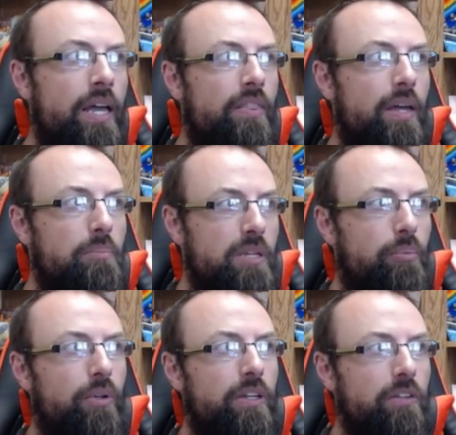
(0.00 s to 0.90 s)
that
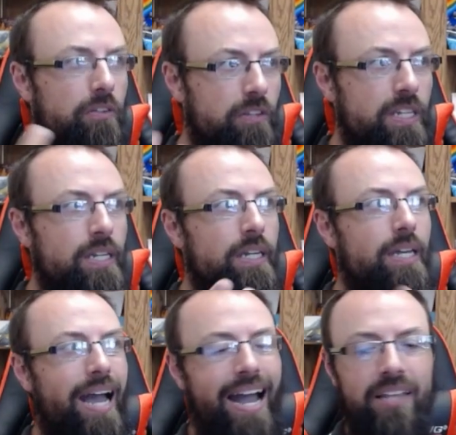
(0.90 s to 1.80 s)
people can see
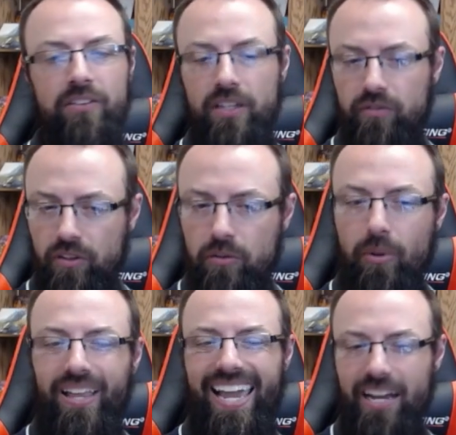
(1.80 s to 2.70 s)
God's
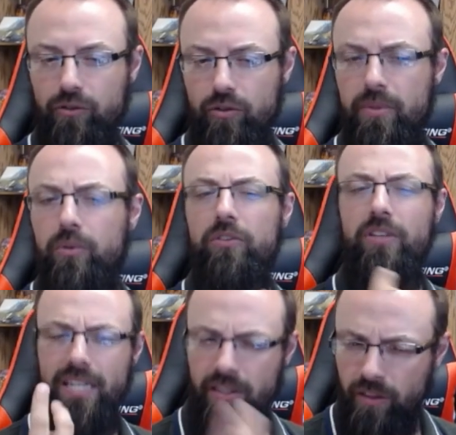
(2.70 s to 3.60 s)
invisible attributes
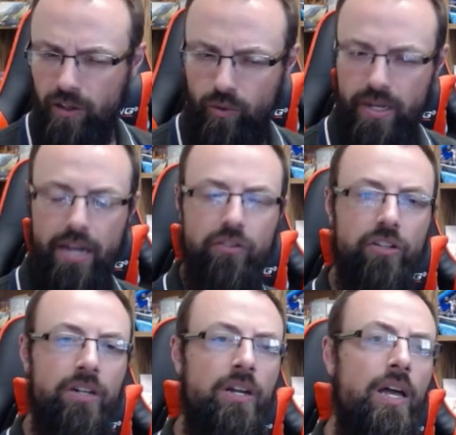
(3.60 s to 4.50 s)
in the
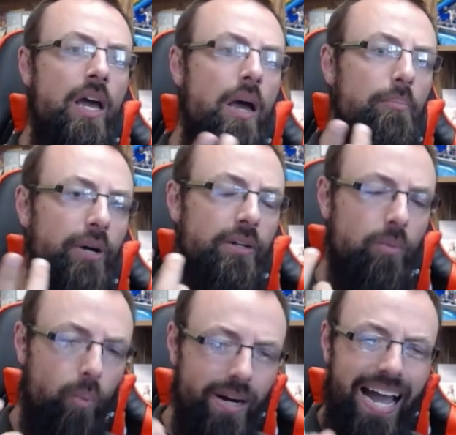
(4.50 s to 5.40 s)
creation. But
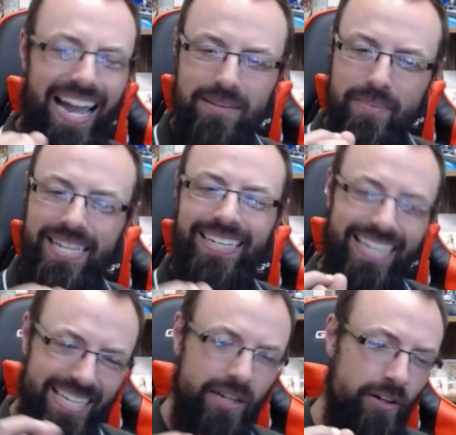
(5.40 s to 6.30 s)
what I mean
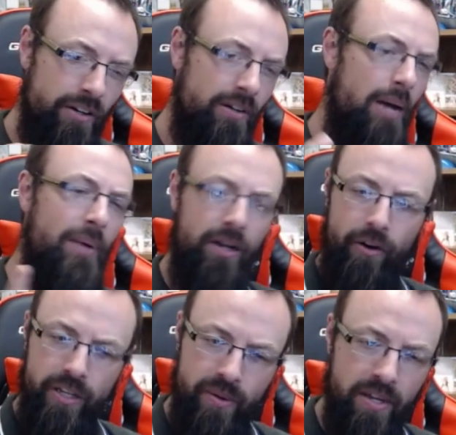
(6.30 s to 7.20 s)
here, I'm not
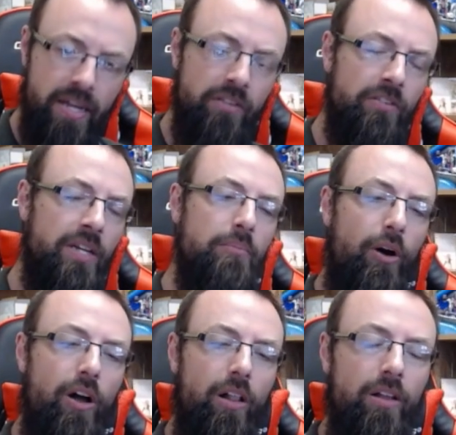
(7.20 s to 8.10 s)
arguing against St.
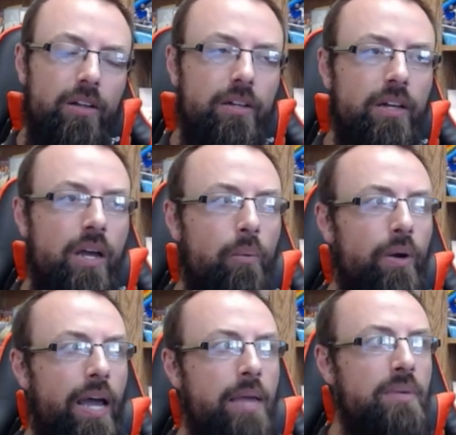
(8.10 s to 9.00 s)
Paul,
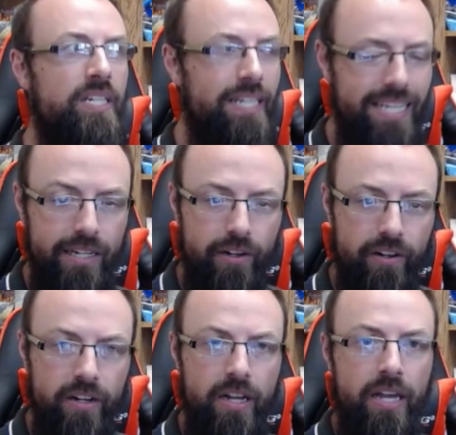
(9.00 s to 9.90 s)
what I mean
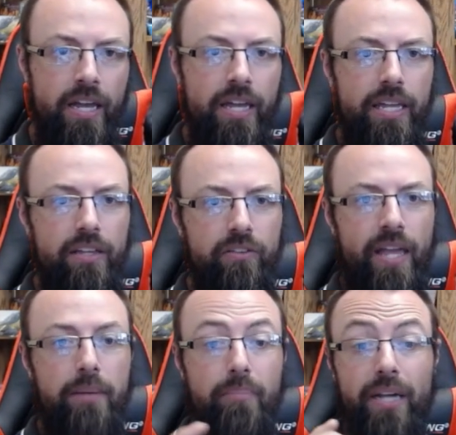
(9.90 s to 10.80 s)
here is
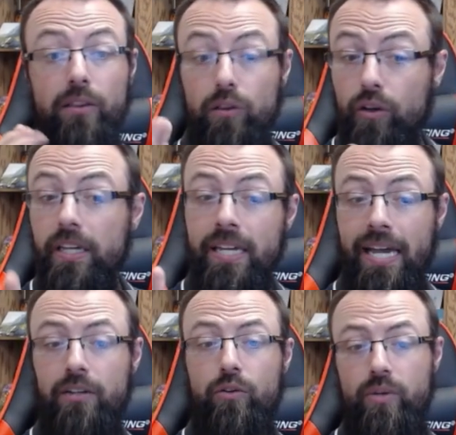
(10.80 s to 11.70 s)
that by looking
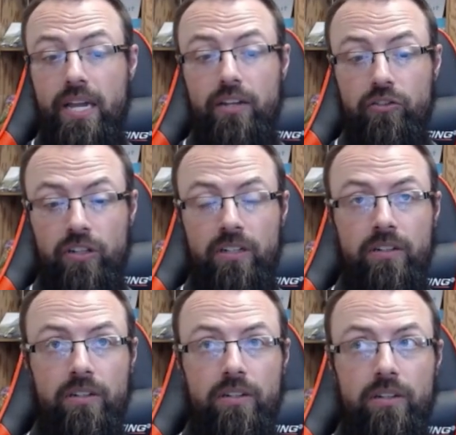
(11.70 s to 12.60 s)
at creation,
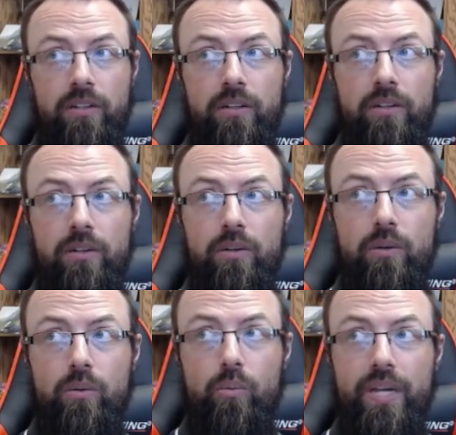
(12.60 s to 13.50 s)

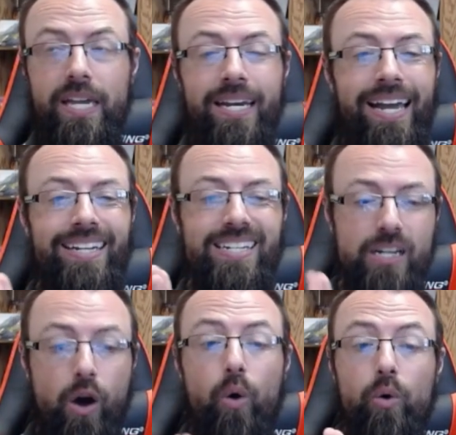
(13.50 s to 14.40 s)
we cannot
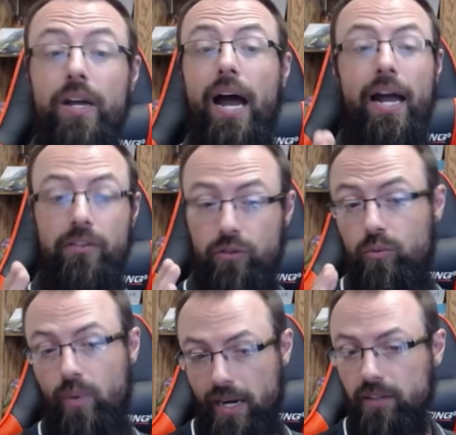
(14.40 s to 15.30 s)
know God
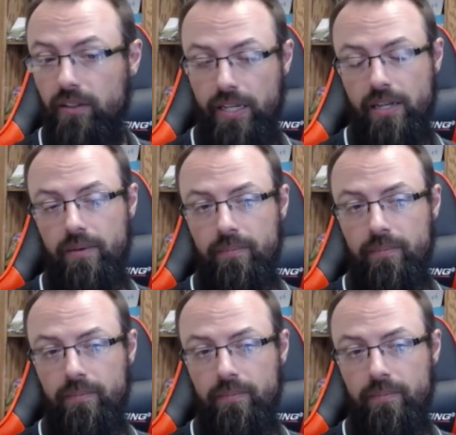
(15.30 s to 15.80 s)
directly.